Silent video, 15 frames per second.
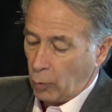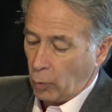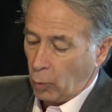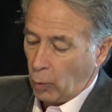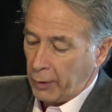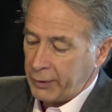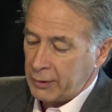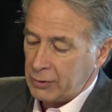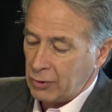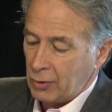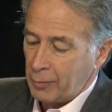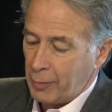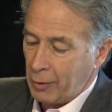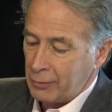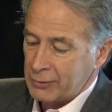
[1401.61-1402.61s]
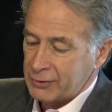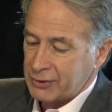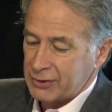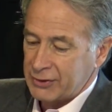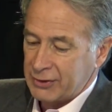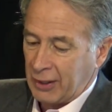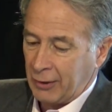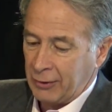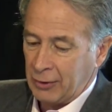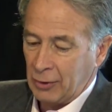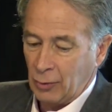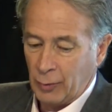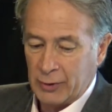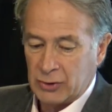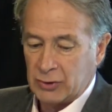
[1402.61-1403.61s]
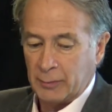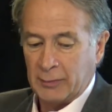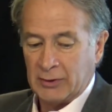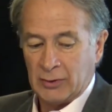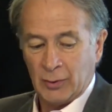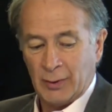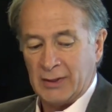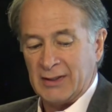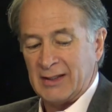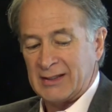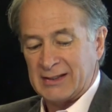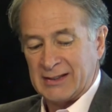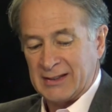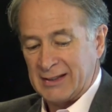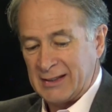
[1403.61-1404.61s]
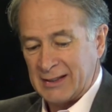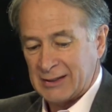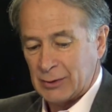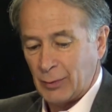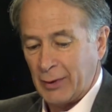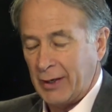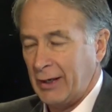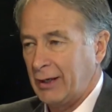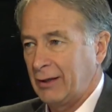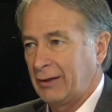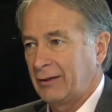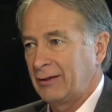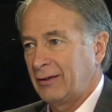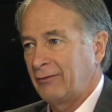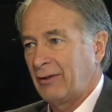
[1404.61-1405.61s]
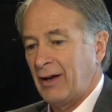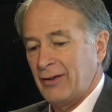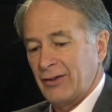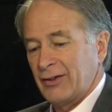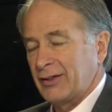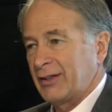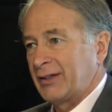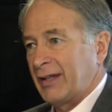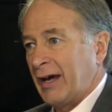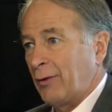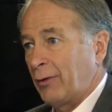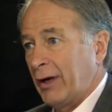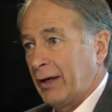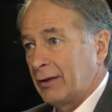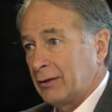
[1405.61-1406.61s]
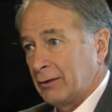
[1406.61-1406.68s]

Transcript: what in your bones is telling you we should be doing this way rather than that way?